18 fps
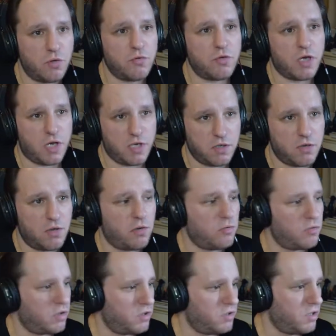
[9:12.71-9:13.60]
okay
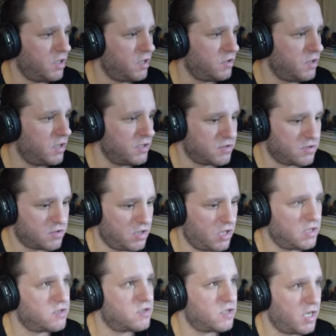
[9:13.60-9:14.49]
okay yeah let's
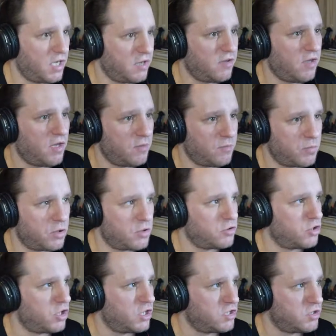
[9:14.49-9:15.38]
let's get that
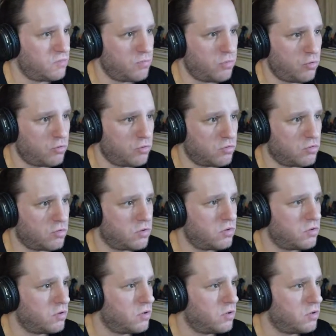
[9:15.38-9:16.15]
because that's important